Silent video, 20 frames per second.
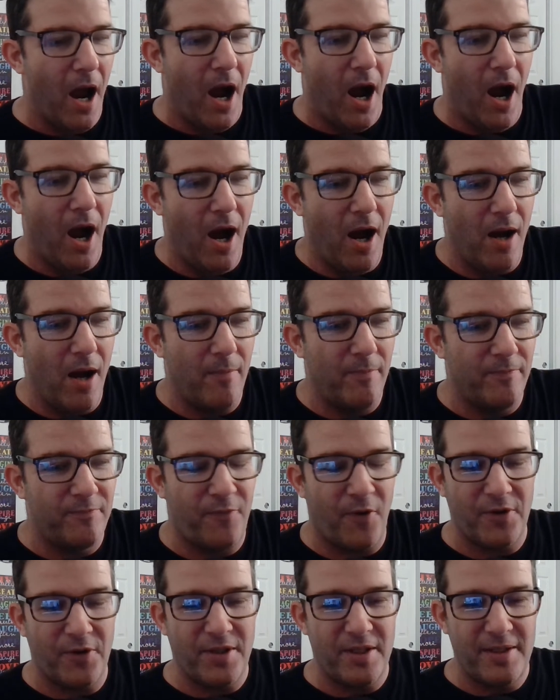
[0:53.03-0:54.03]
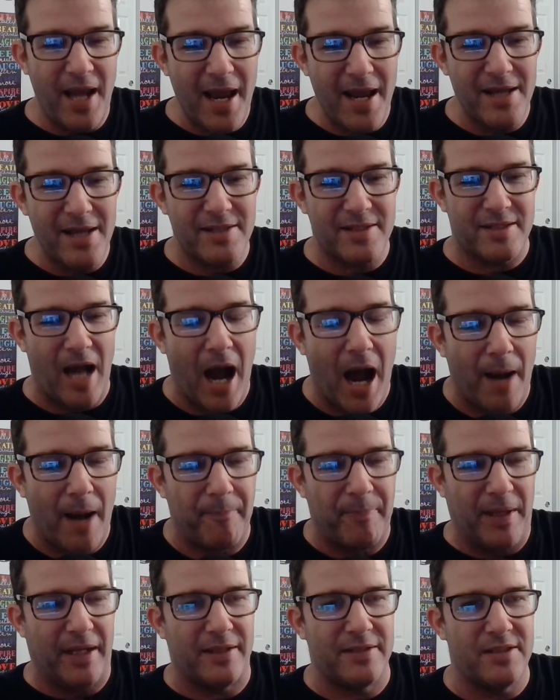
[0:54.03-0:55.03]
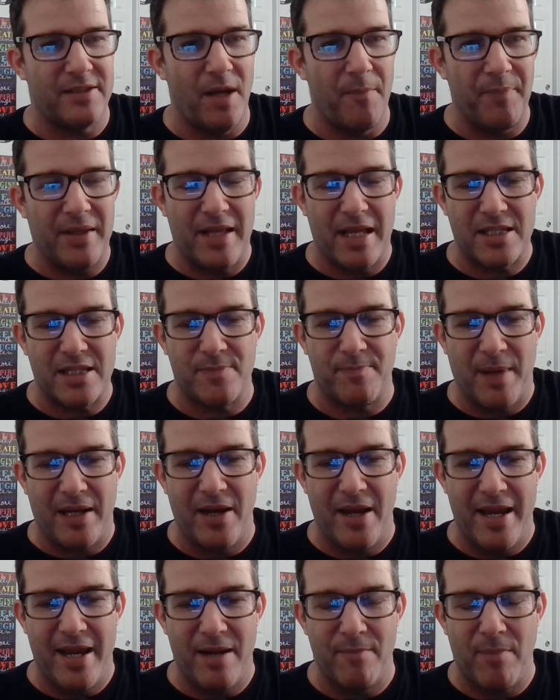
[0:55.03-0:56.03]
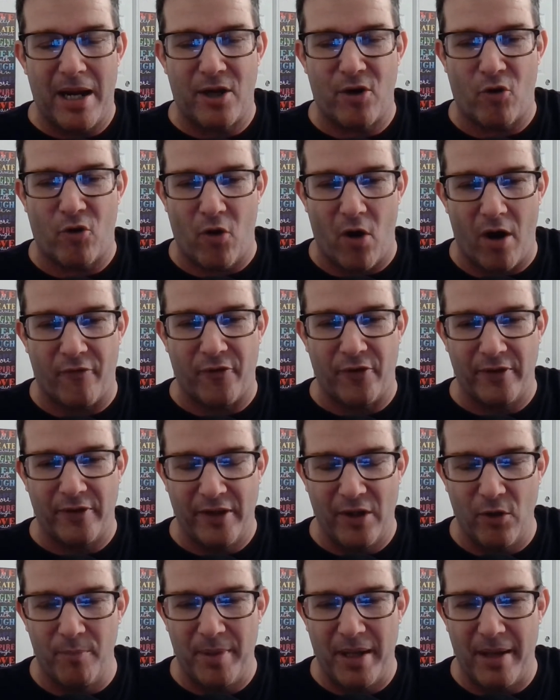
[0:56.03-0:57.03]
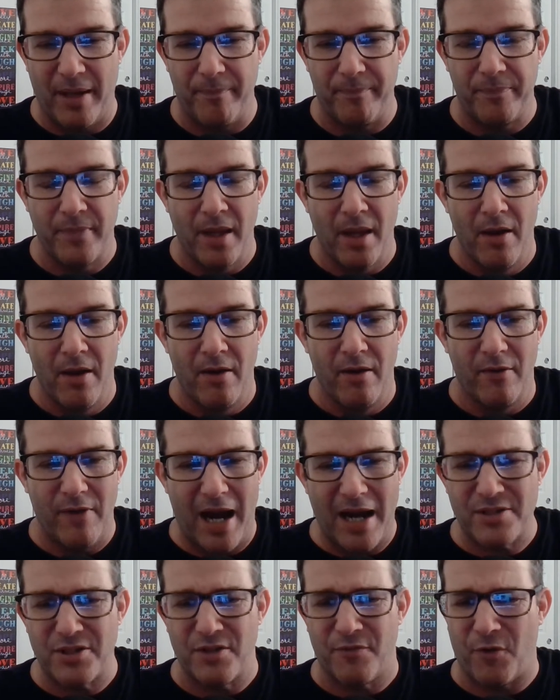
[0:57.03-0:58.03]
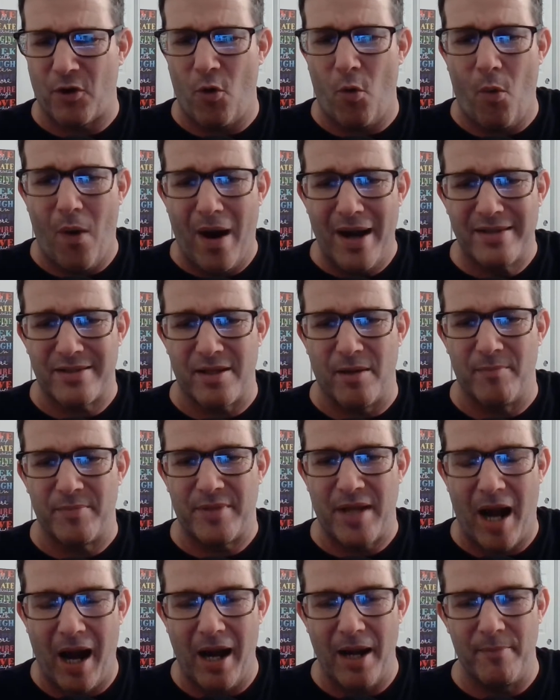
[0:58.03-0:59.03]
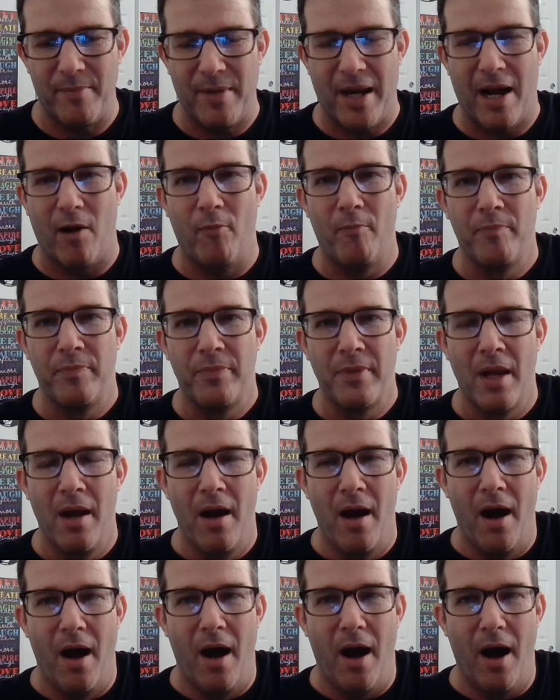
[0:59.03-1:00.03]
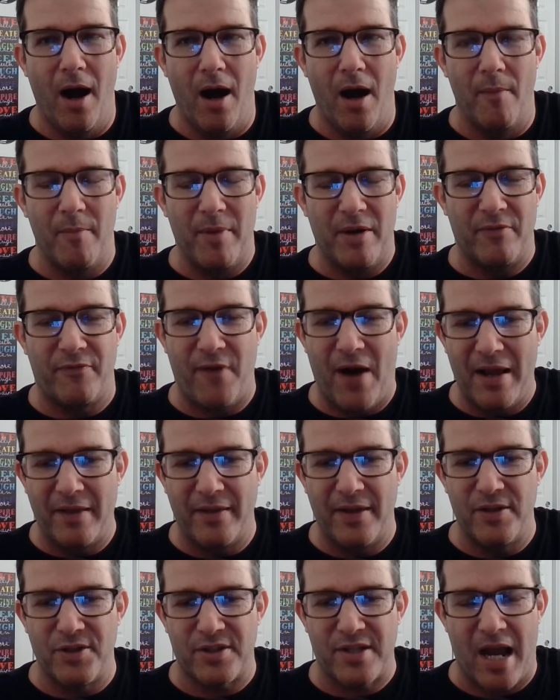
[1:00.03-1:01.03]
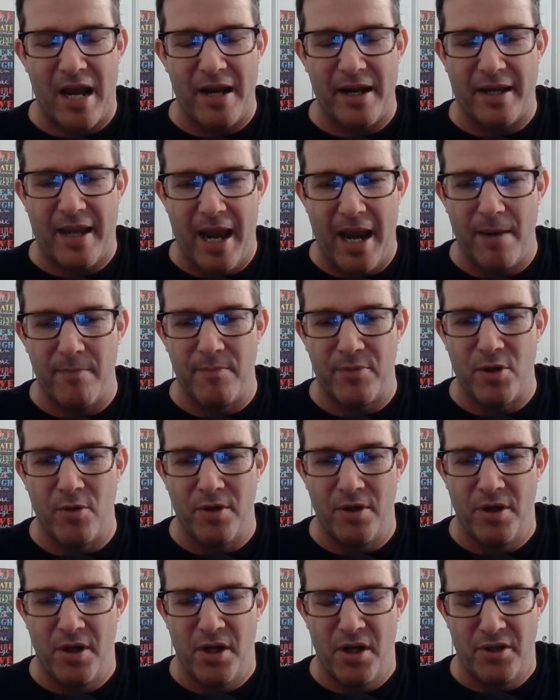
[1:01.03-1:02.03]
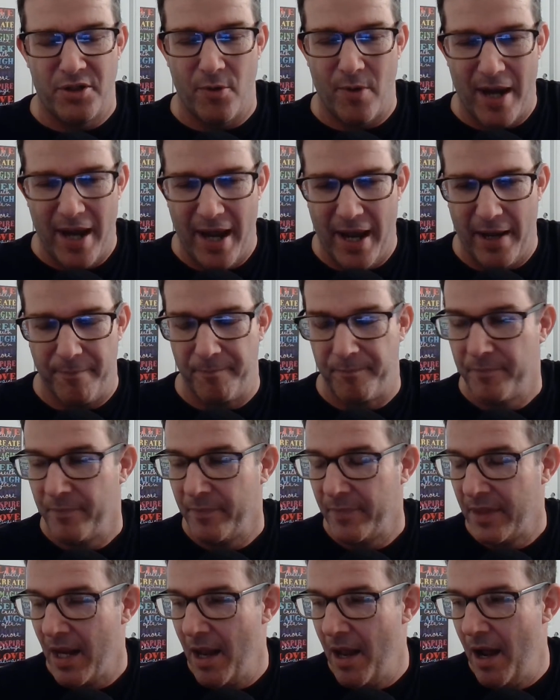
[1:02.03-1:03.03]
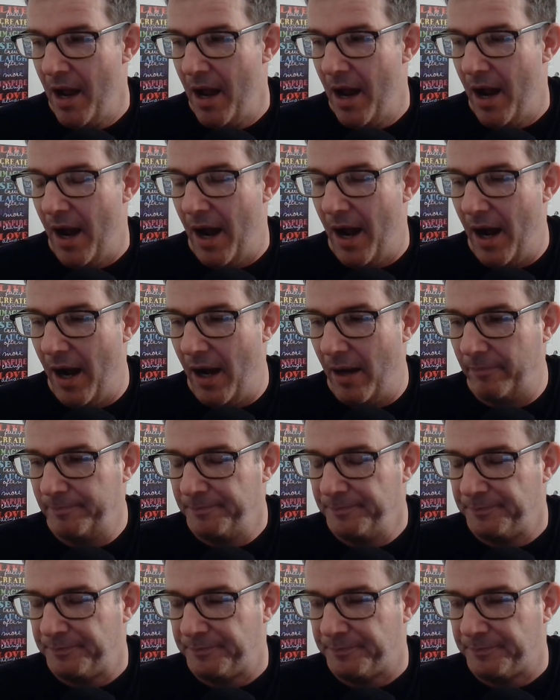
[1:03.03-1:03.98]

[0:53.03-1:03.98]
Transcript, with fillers: Um, for today's topic, something that's been in my craw for a little bit, actually for quite some time now, um, and finally just kind of came to to a head. Um,